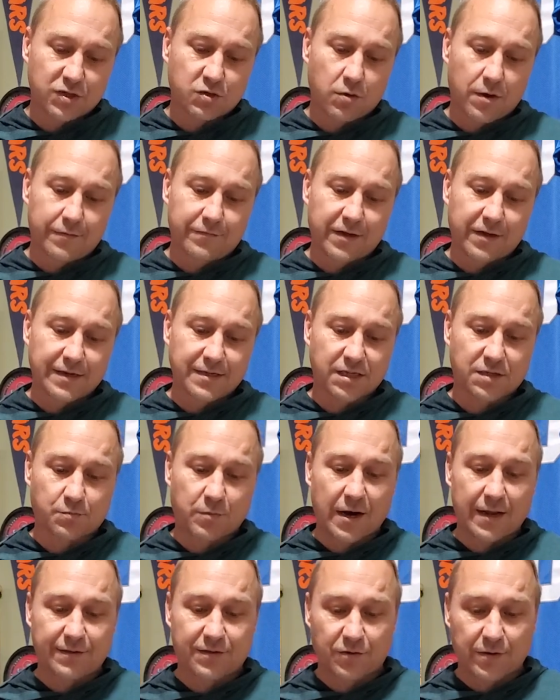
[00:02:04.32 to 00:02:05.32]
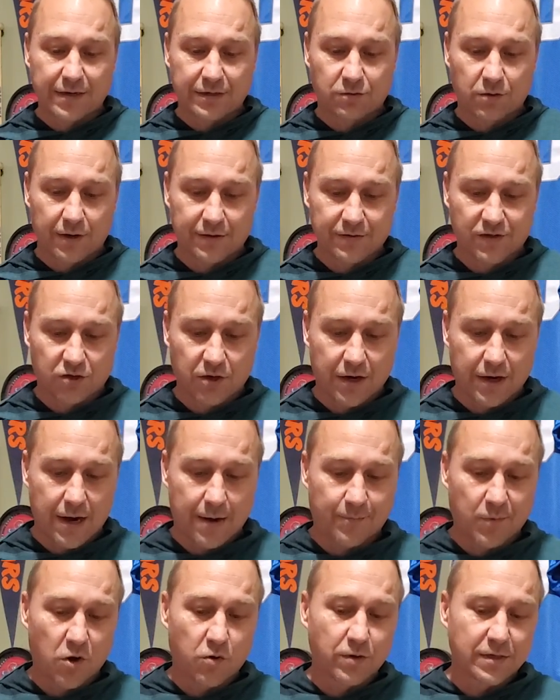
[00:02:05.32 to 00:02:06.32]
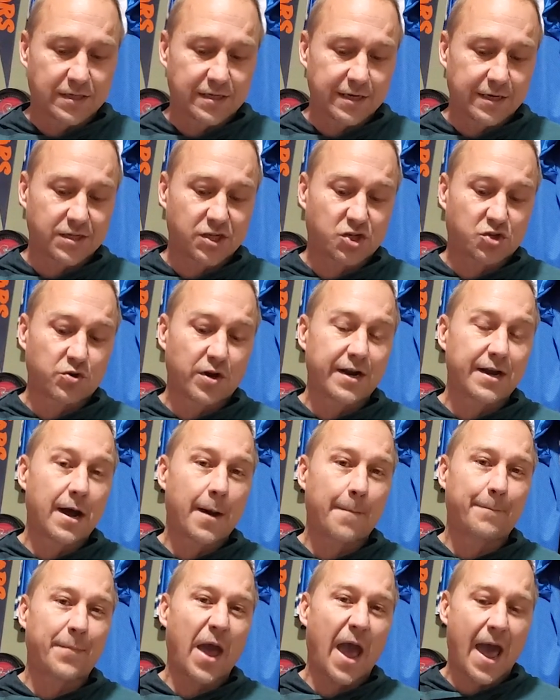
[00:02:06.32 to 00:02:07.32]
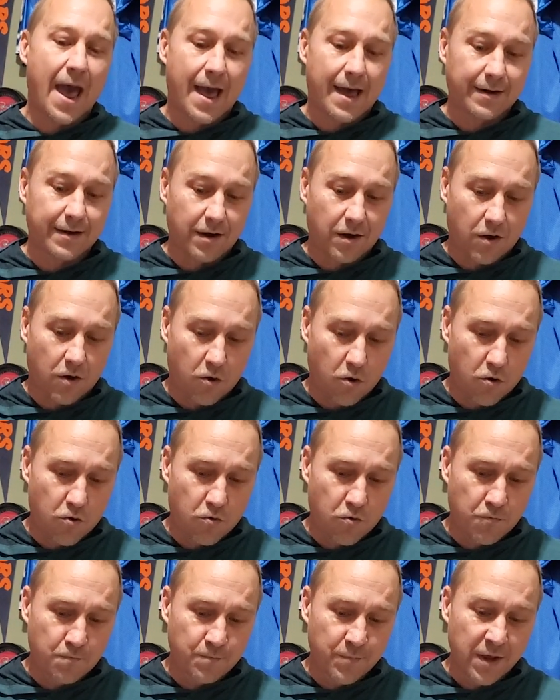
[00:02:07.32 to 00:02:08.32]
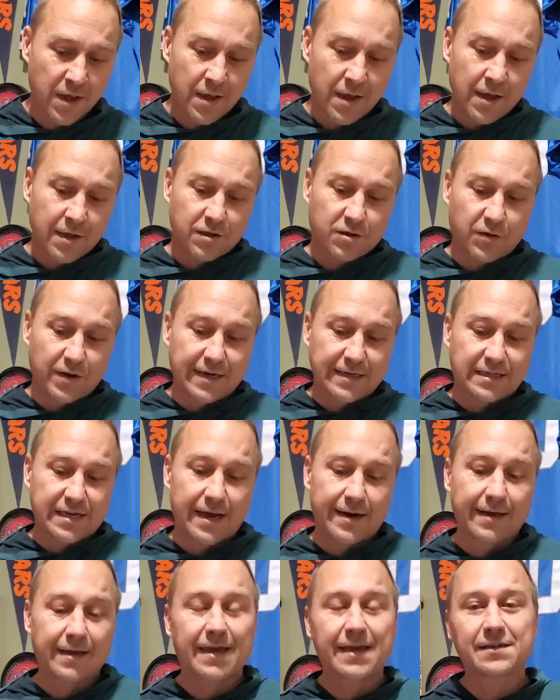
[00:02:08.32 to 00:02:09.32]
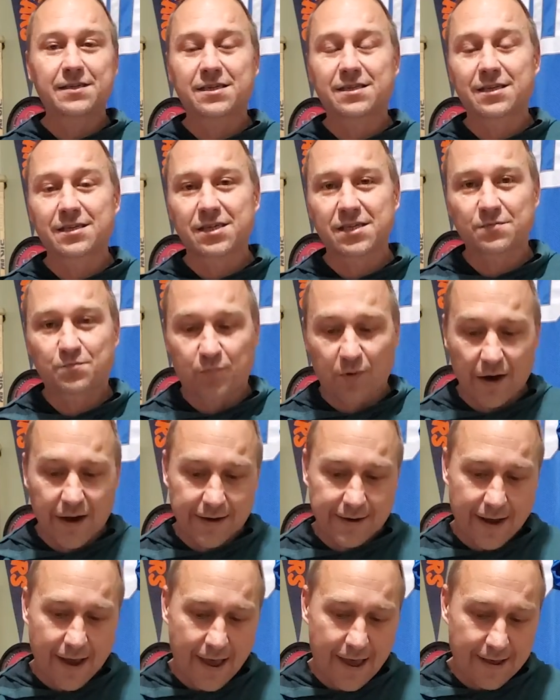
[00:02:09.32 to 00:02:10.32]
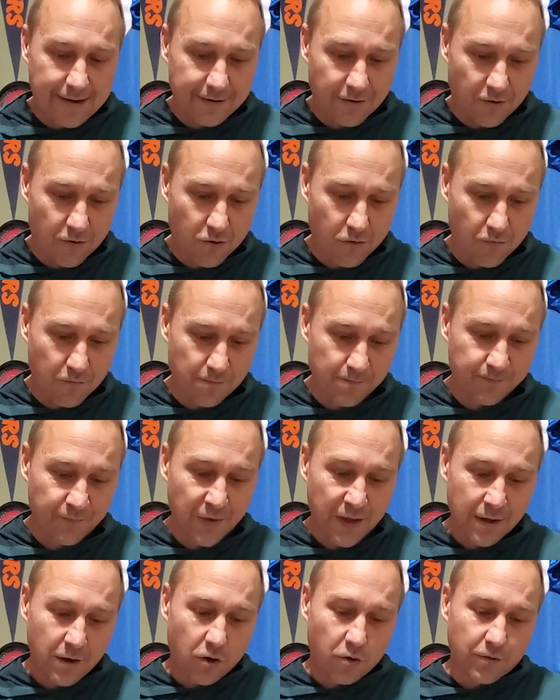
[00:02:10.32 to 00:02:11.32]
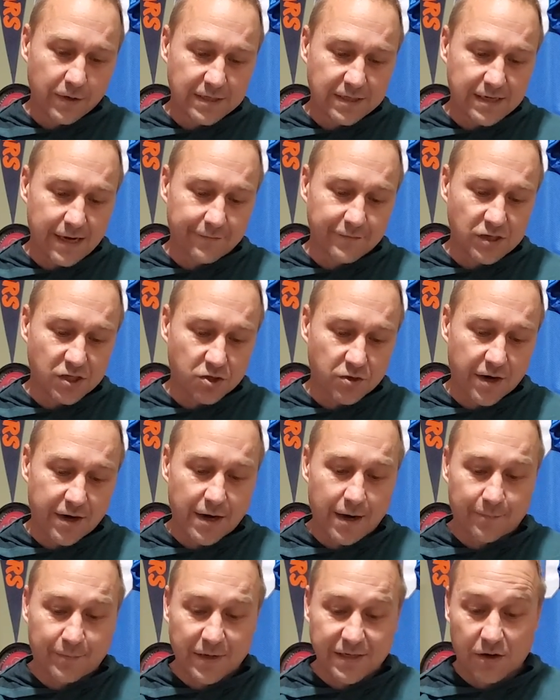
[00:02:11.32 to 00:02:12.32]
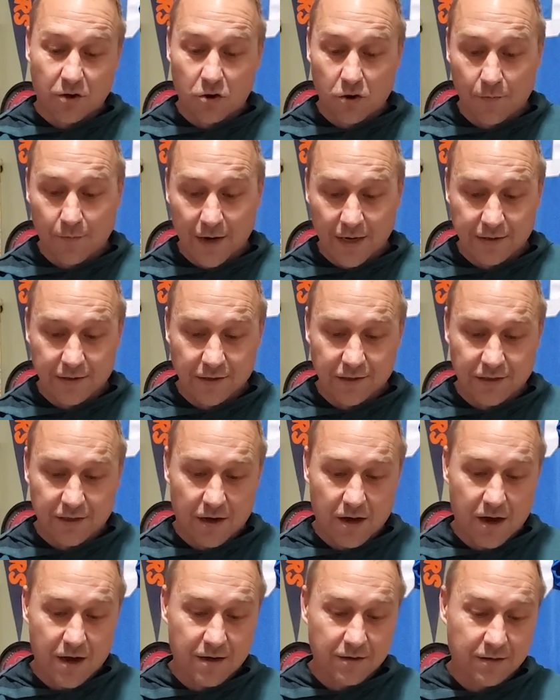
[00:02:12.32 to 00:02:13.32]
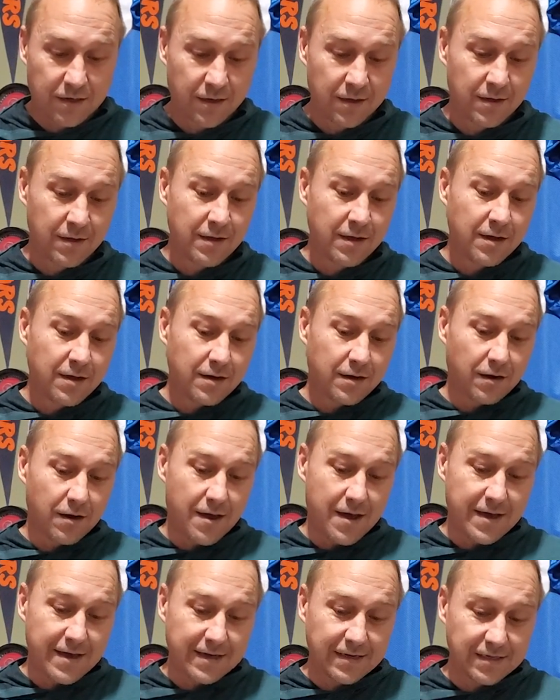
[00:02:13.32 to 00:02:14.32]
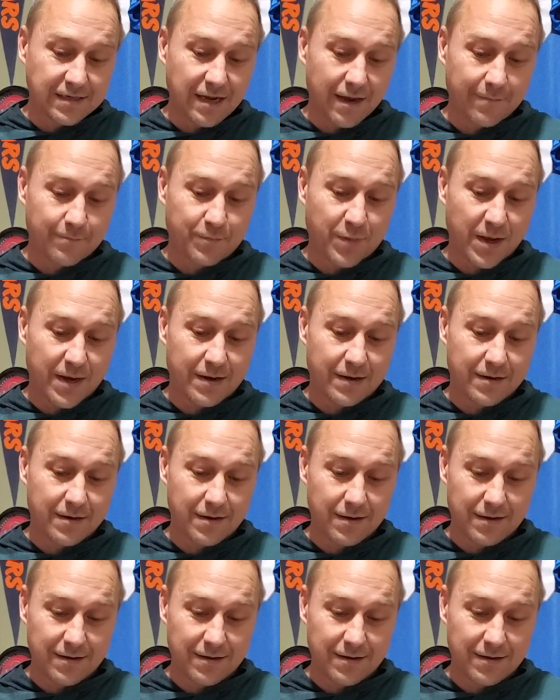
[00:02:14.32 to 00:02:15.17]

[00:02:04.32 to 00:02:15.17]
12 against spread, 3 and 12 straight up, 0 and 6 straight up at home, 3 and 10 against the spread at home, 0 and 7 straight up as a home underdog. Lions have been